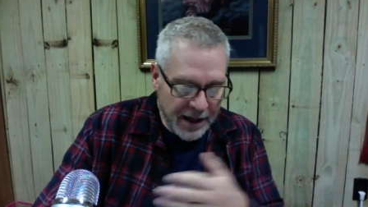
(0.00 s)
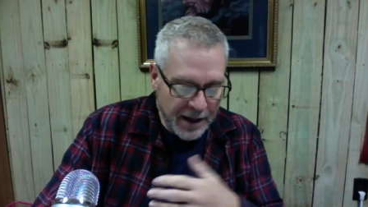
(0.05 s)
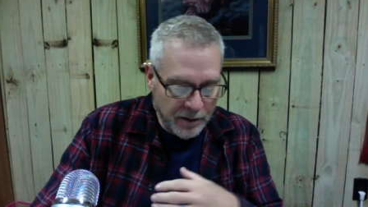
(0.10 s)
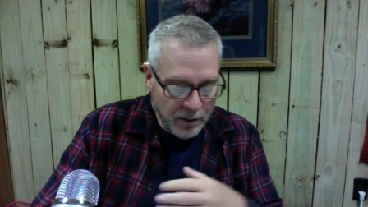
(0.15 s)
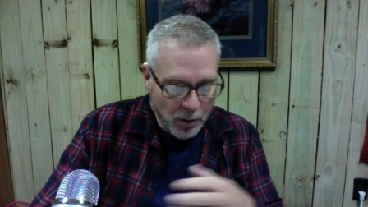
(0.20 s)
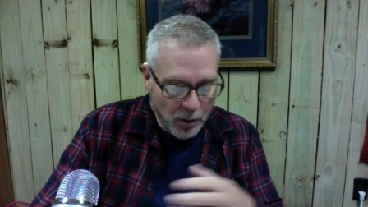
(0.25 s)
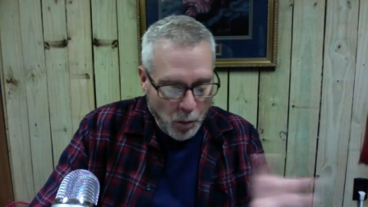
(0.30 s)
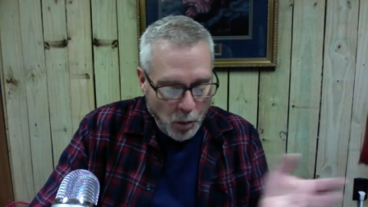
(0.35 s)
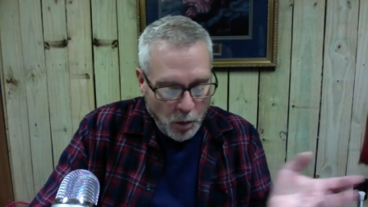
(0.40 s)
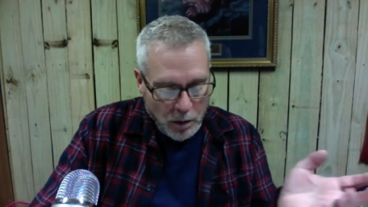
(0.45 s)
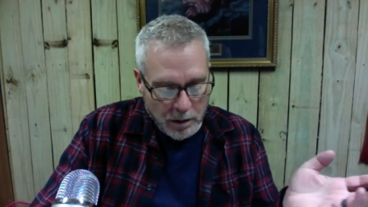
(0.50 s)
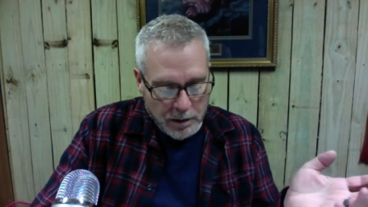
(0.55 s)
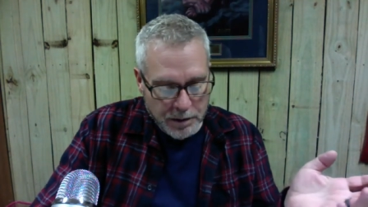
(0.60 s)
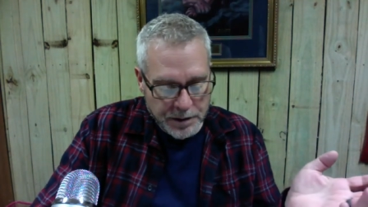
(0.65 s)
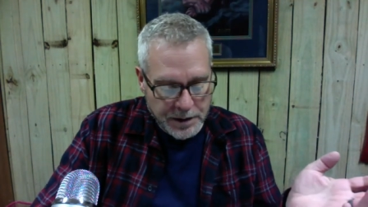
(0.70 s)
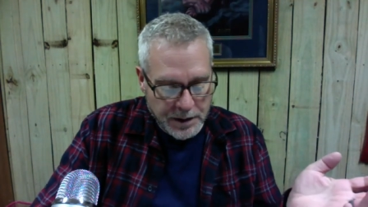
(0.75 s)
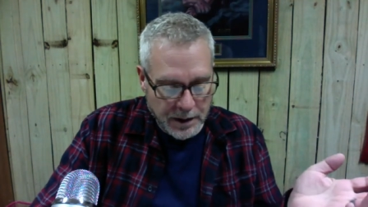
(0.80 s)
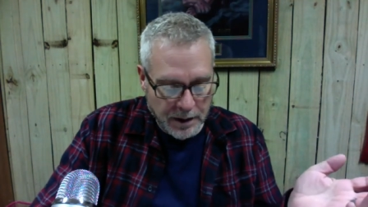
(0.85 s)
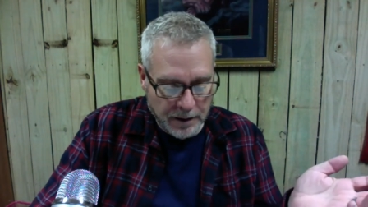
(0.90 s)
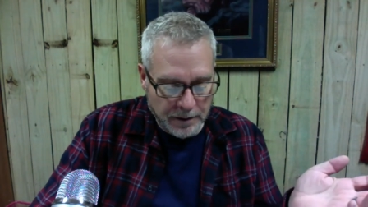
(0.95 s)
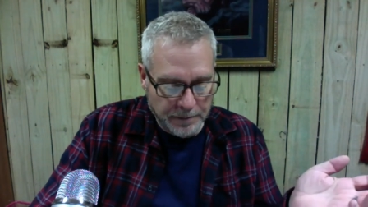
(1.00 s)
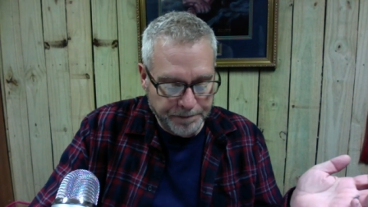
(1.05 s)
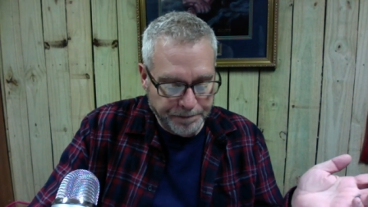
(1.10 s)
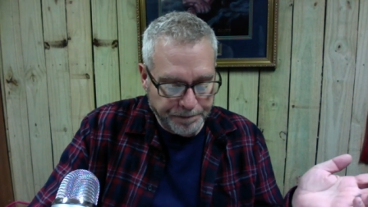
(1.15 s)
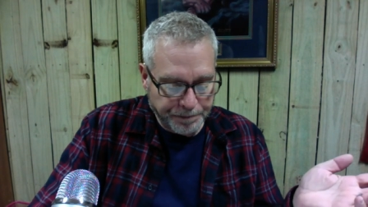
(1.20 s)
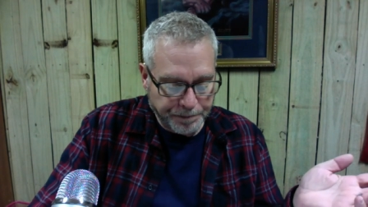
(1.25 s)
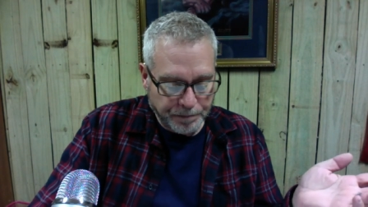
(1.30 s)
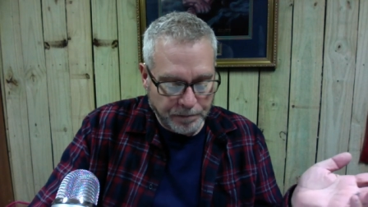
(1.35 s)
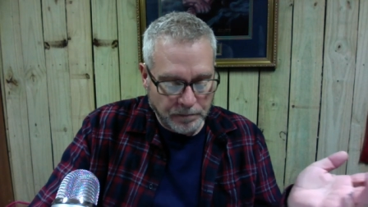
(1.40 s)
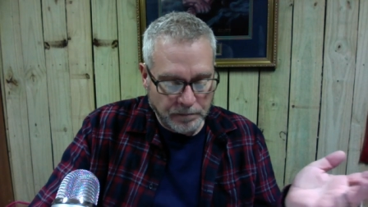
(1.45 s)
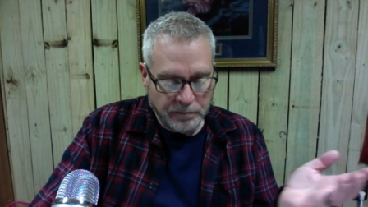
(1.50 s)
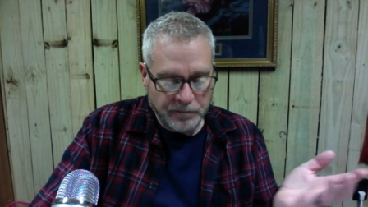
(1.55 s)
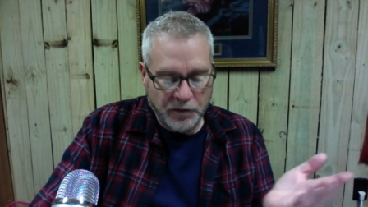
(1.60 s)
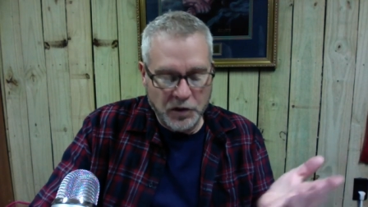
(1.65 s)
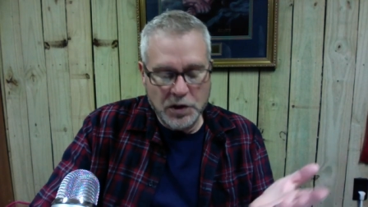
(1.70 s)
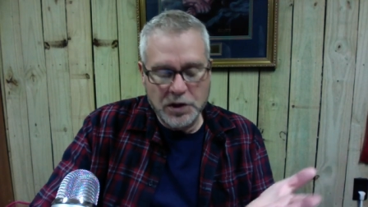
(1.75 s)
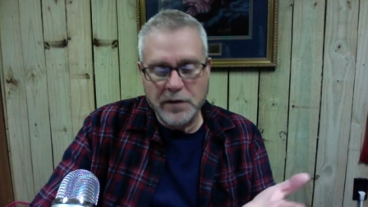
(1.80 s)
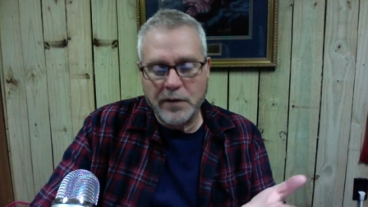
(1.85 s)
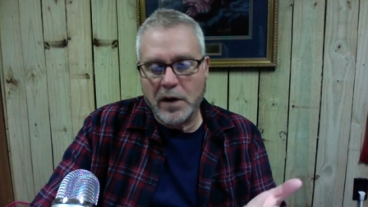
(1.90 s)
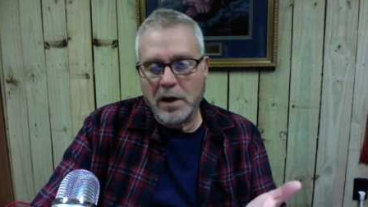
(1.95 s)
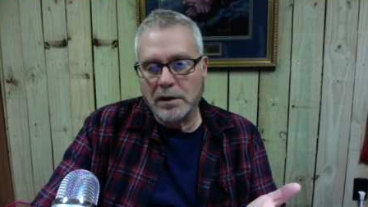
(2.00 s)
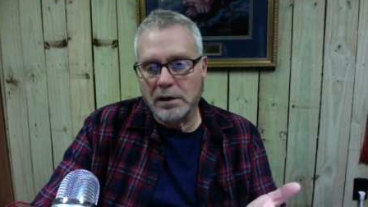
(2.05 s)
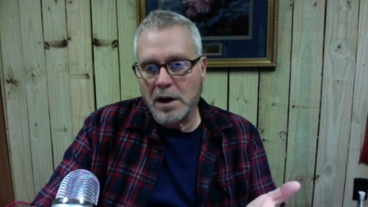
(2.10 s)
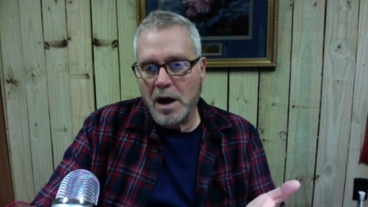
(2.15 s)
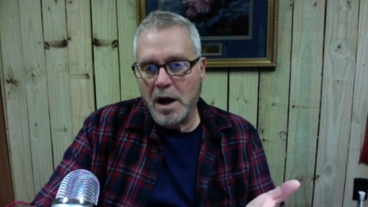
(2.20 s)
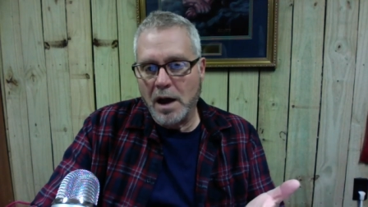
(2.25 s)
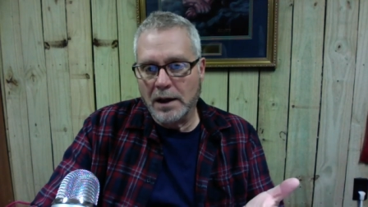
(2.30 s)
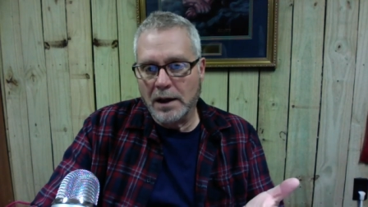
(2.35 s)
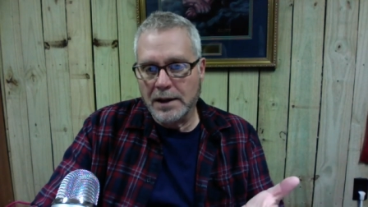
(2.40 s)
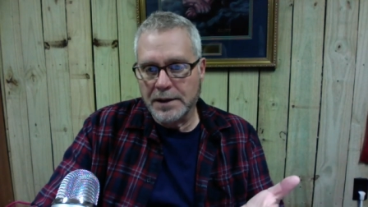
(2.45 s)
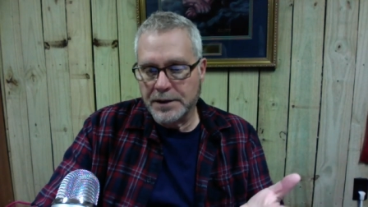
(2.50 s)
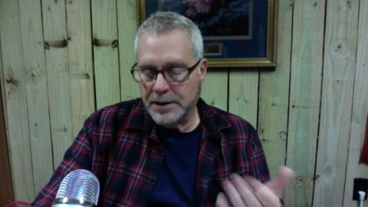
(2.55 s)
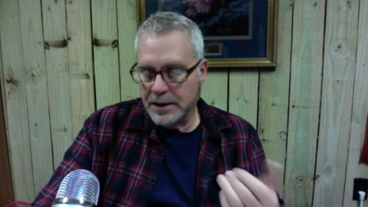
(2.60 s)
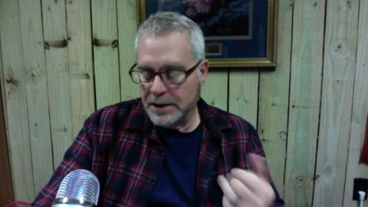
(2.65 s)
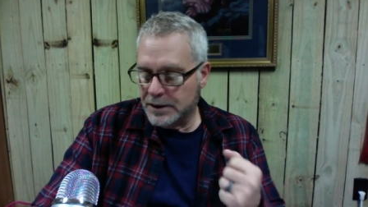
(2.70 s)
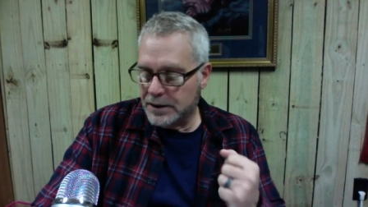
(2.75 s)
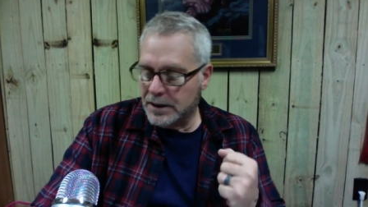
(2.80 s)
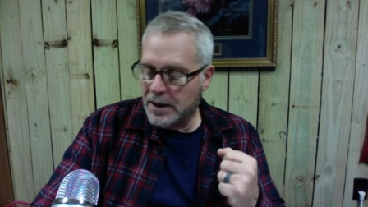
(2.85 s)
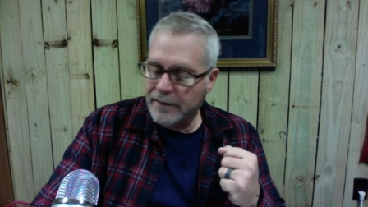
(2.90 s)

down the words here. First of all, lawlessness.